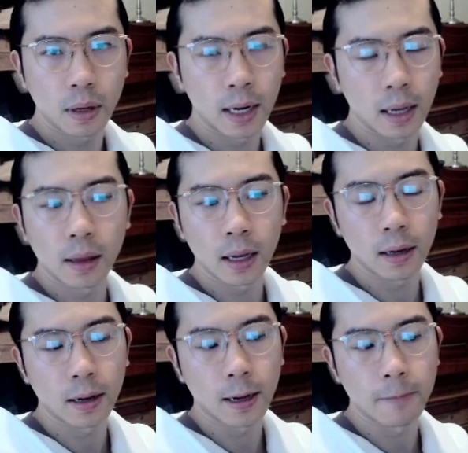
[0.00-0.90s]
And I
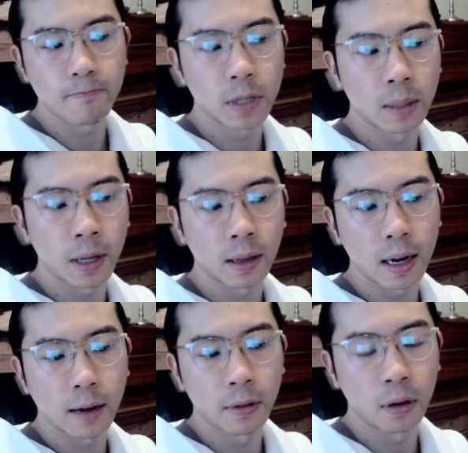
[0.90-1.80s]
think something that
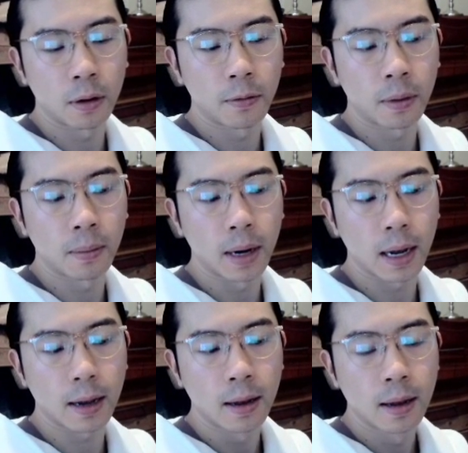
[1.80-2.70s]
I've learned from
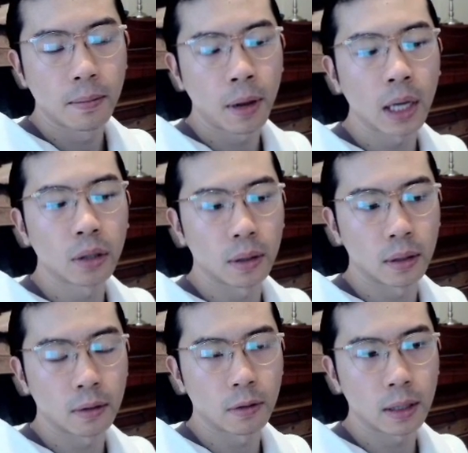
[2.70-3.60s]
my
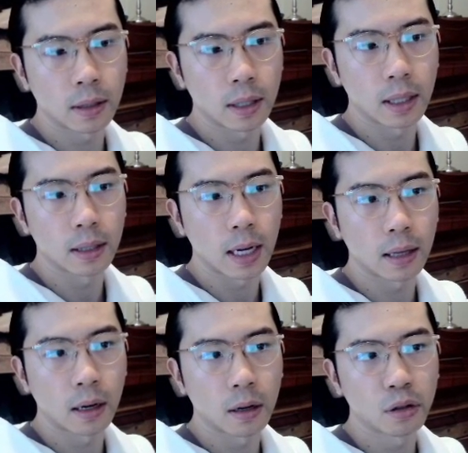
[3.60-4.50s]
patrons recently is that
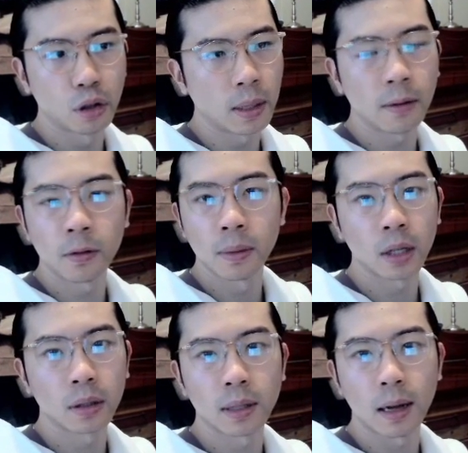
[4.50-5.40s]
there are so many
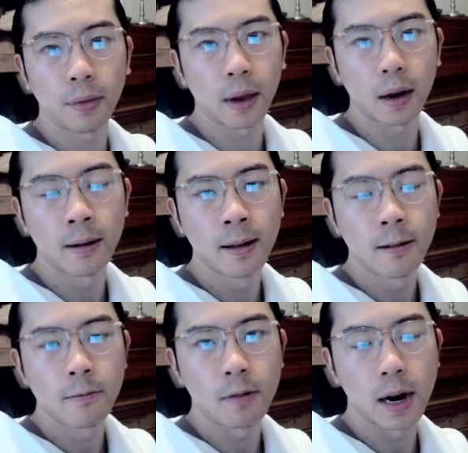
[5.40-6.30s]
informations out there,
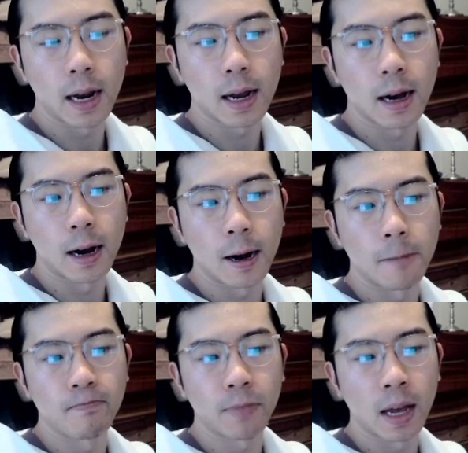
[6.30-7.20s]
right?
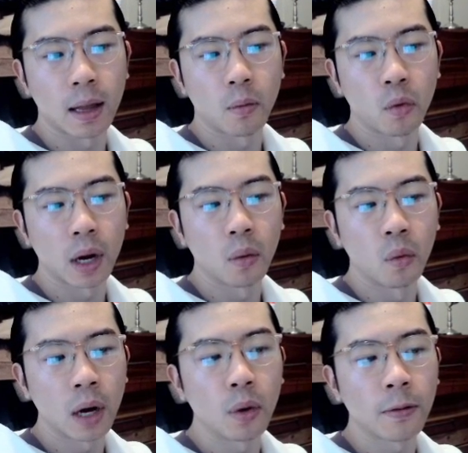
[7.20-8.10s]
And
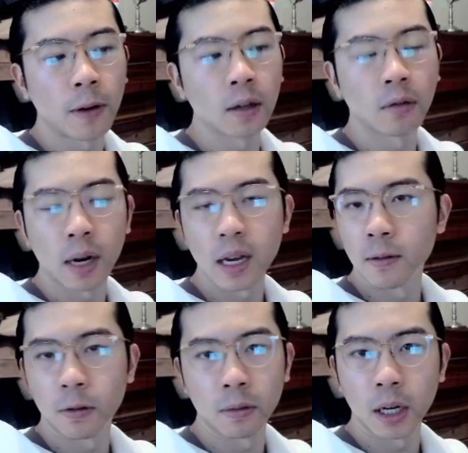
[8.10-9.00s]
where do we find the right
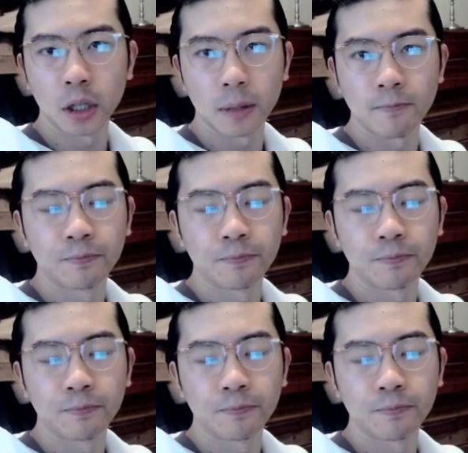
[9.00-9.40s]
information?